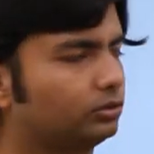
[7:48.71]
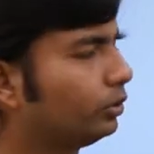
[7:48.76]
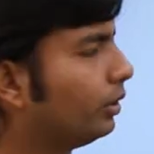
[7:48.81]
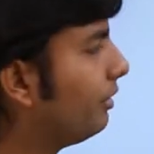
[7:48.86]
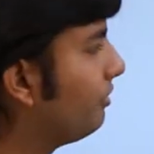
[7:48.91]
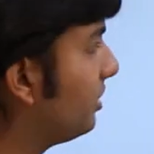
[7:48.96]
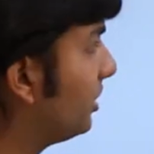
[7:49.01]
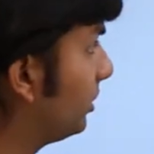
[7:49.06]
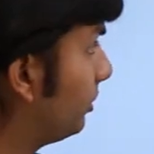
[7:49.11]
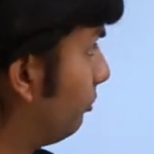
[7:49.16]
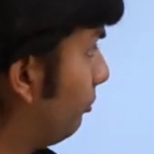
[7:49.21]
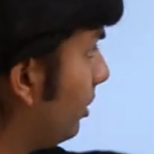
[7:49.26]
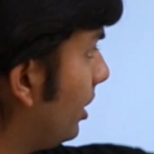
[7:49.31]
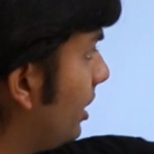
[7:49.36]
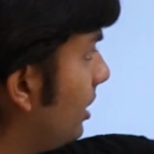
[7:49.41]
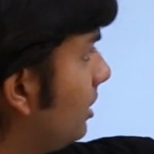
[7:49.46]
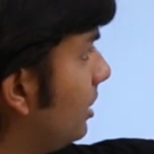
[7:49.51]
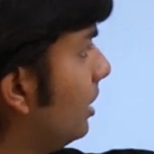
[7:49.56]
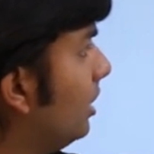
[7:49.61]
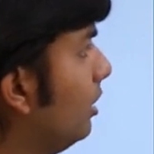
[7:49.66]
So if it is
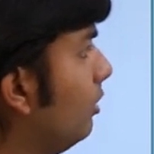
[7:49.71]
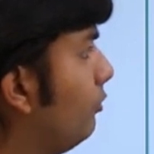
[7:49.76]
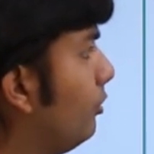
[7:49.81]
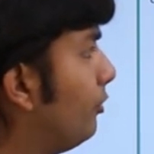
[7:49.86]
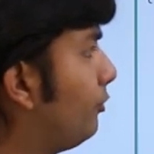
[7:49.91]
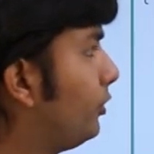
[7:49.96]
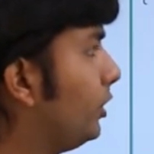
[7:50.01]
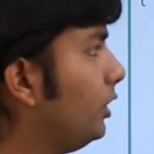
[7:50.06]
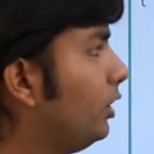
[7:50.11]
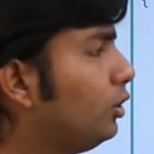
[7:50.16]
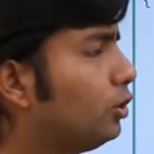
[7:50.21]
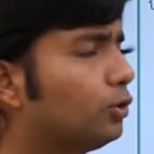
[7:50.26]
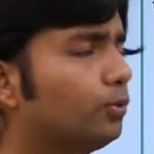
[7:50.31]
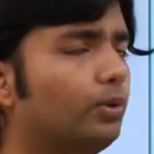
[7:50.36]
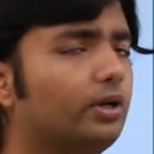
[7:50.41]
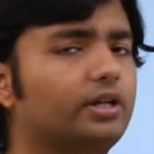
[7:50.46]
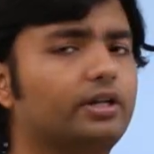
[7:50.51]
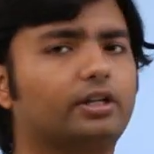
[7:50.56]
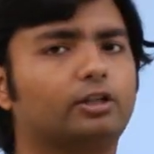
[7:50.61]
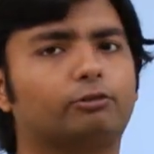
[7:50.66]
1, 15 into
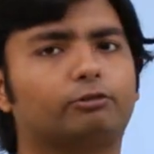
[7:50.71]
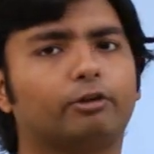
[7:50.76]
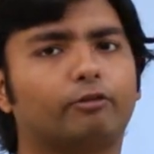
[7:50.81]
1 is